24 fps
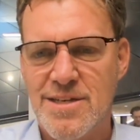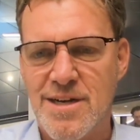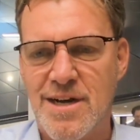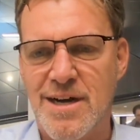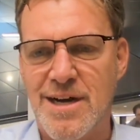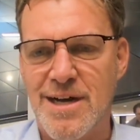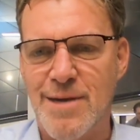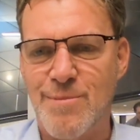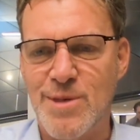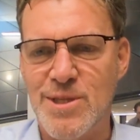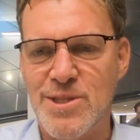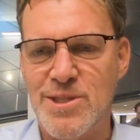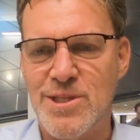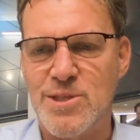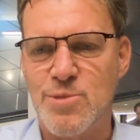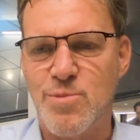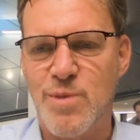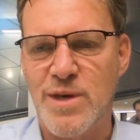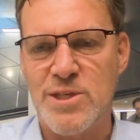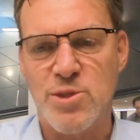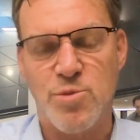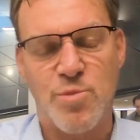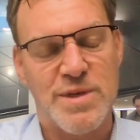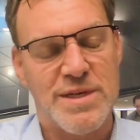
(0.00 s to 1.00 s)
time in the
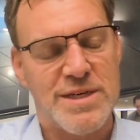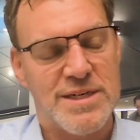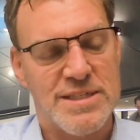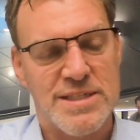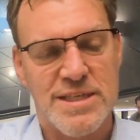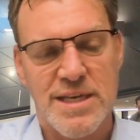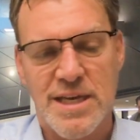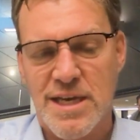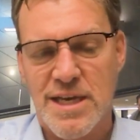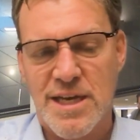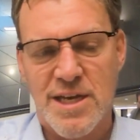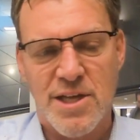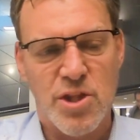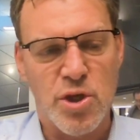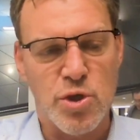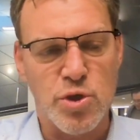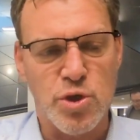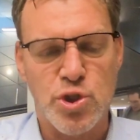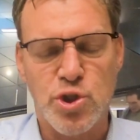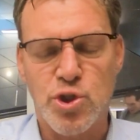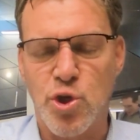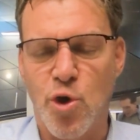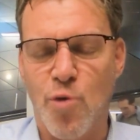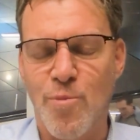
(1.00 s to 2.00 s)
space because
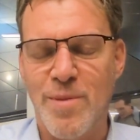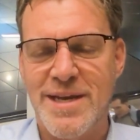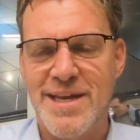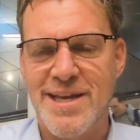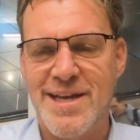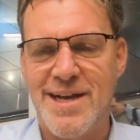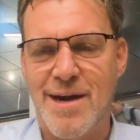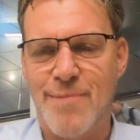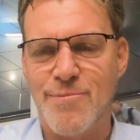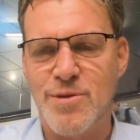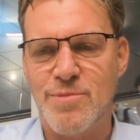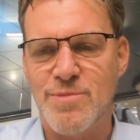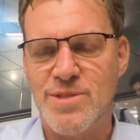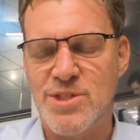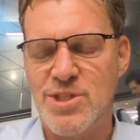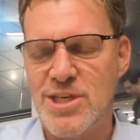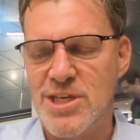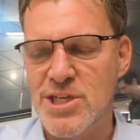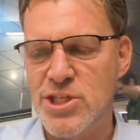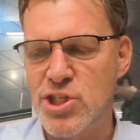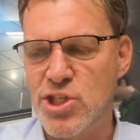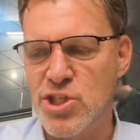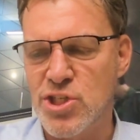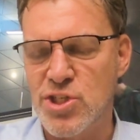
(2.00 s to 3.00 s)
there's so many
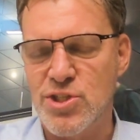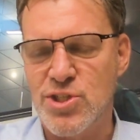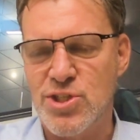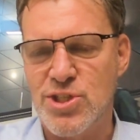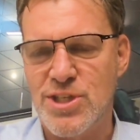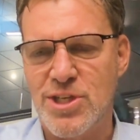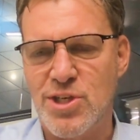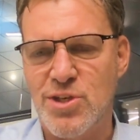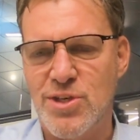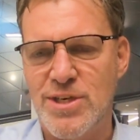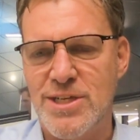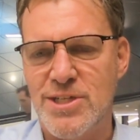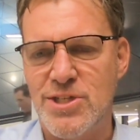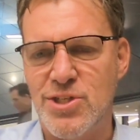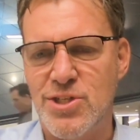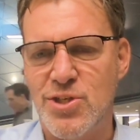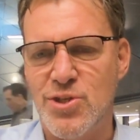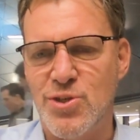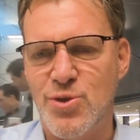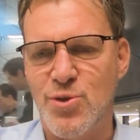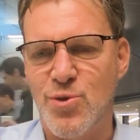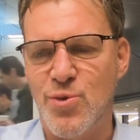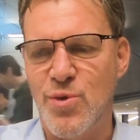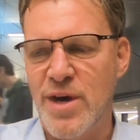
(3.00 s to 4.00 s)
optimizations that you need to
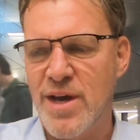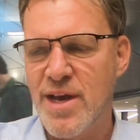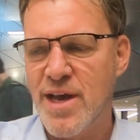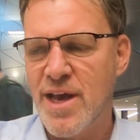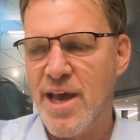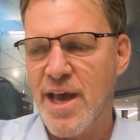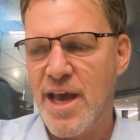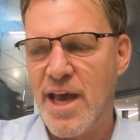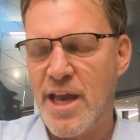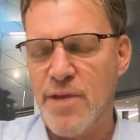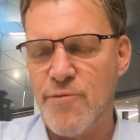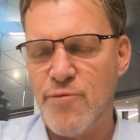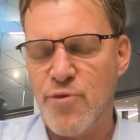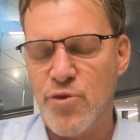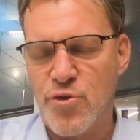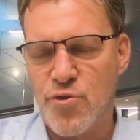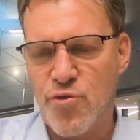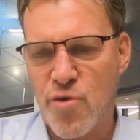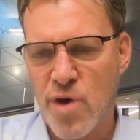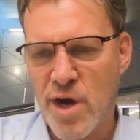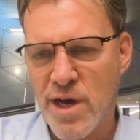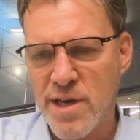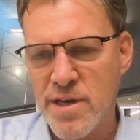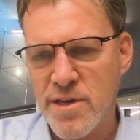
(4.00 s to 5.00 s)
do. And if you
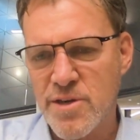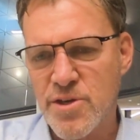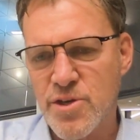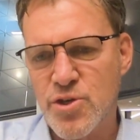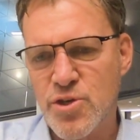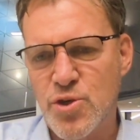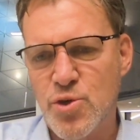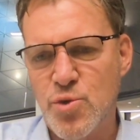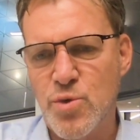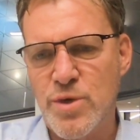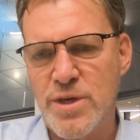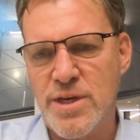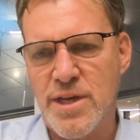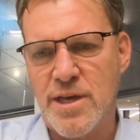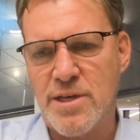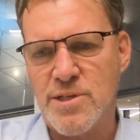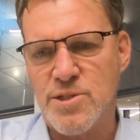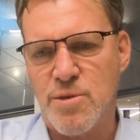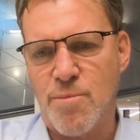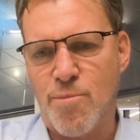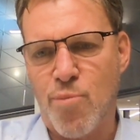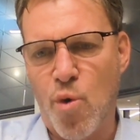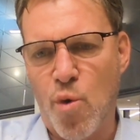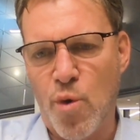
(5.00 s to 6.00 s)
try to do it
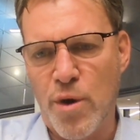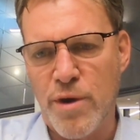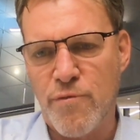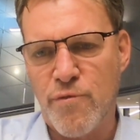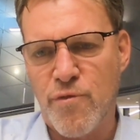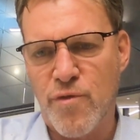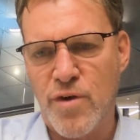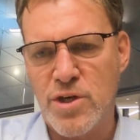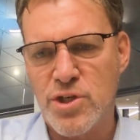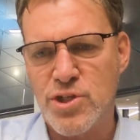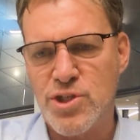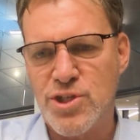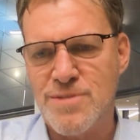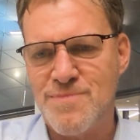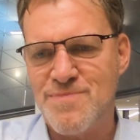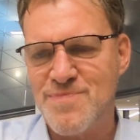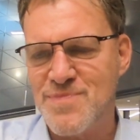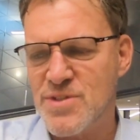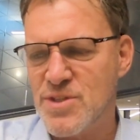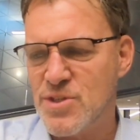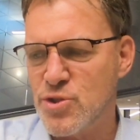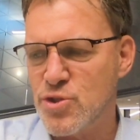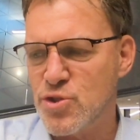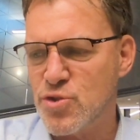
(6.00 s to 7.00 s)
as a point function,
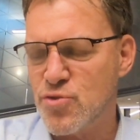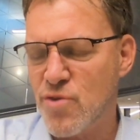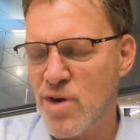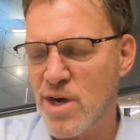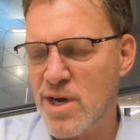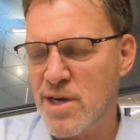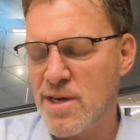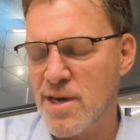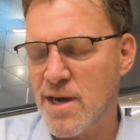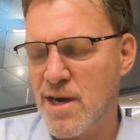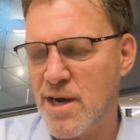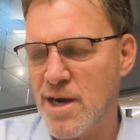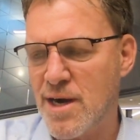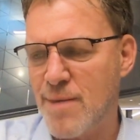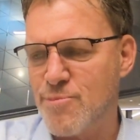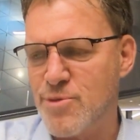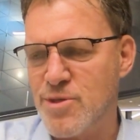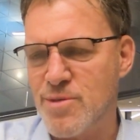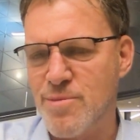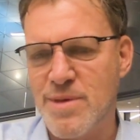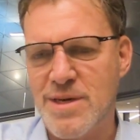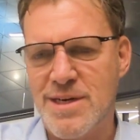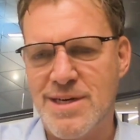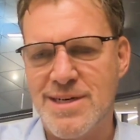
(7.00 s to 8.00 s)
you try to
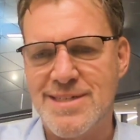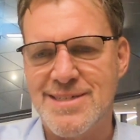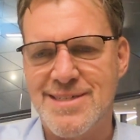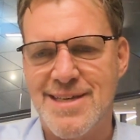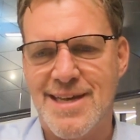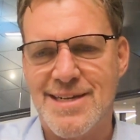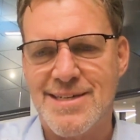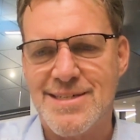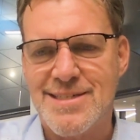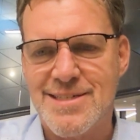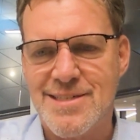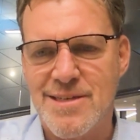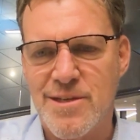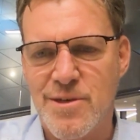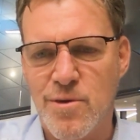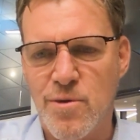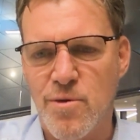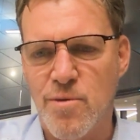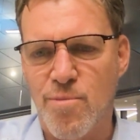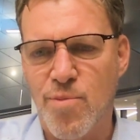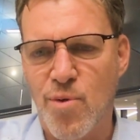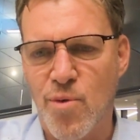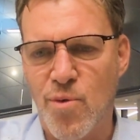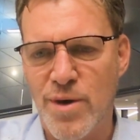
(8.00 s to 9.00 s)
optimize at a
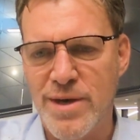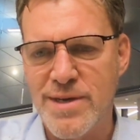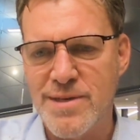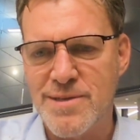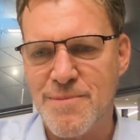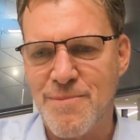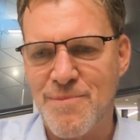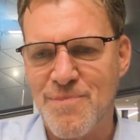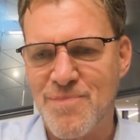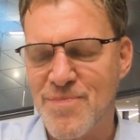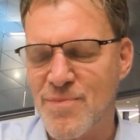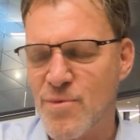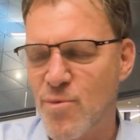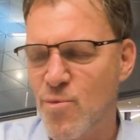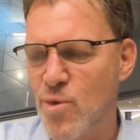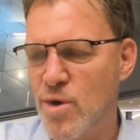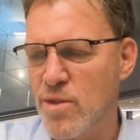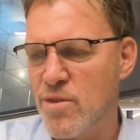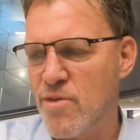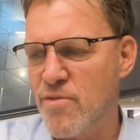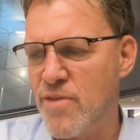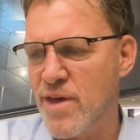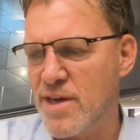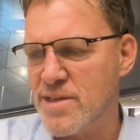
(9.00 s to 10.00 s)
single point,
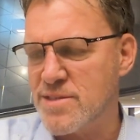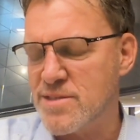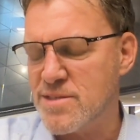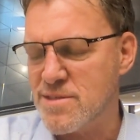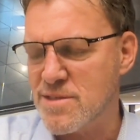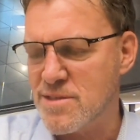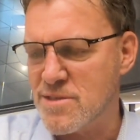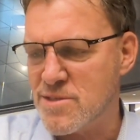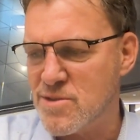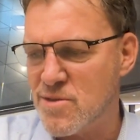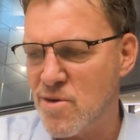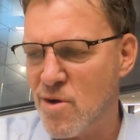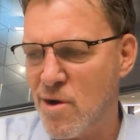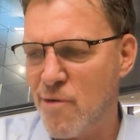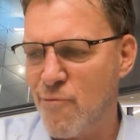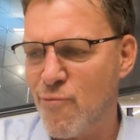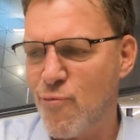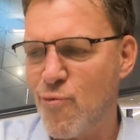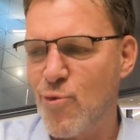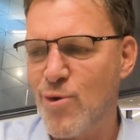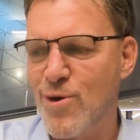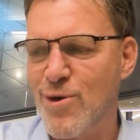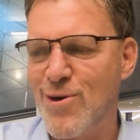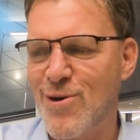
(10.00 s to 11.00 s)
whether that's the
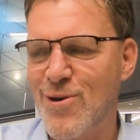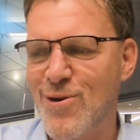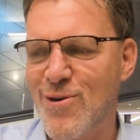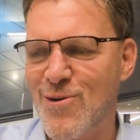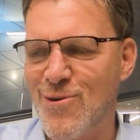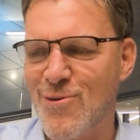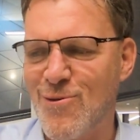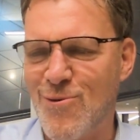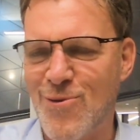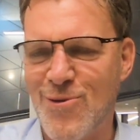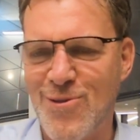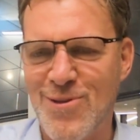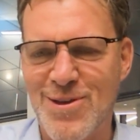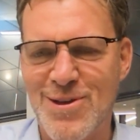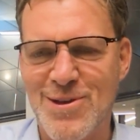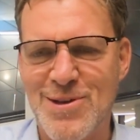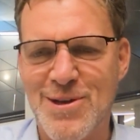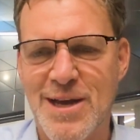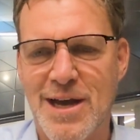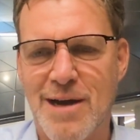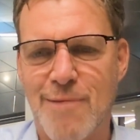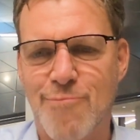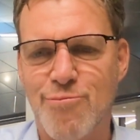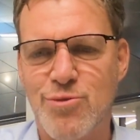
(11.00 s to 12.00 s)
software or the
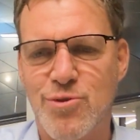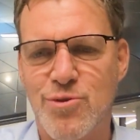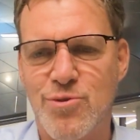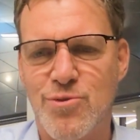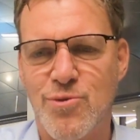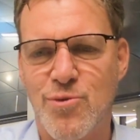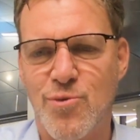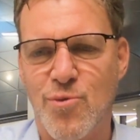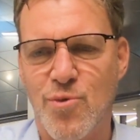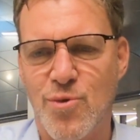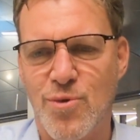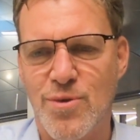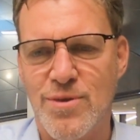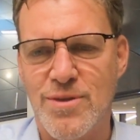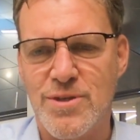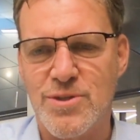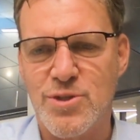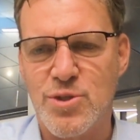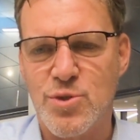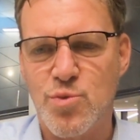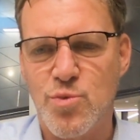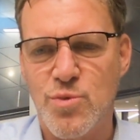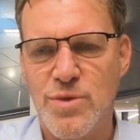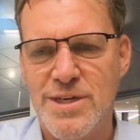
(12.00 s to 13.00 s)
adapter or the
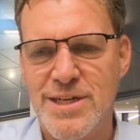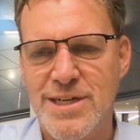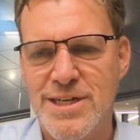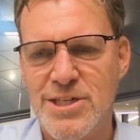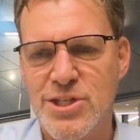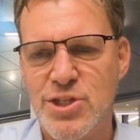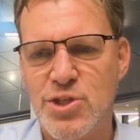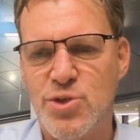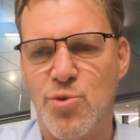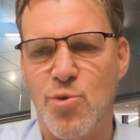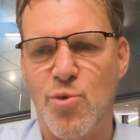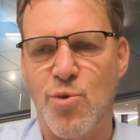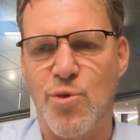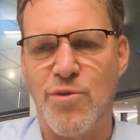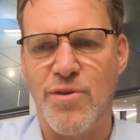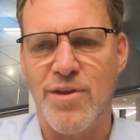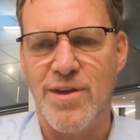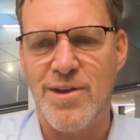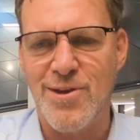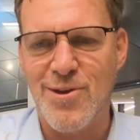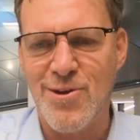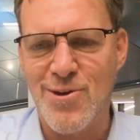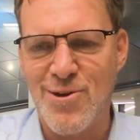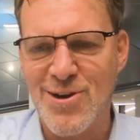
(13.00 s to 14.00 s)
switch or
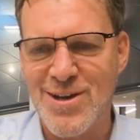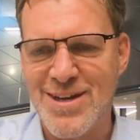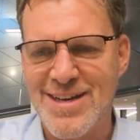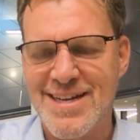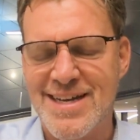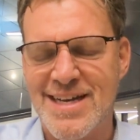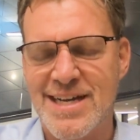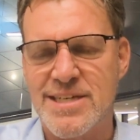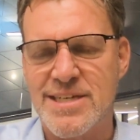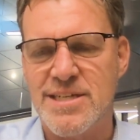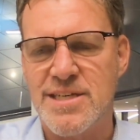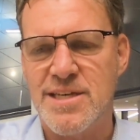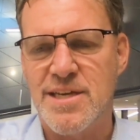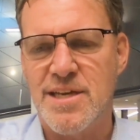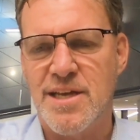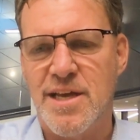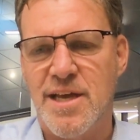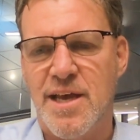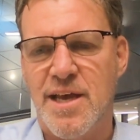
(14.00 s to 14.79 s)
the interconnect,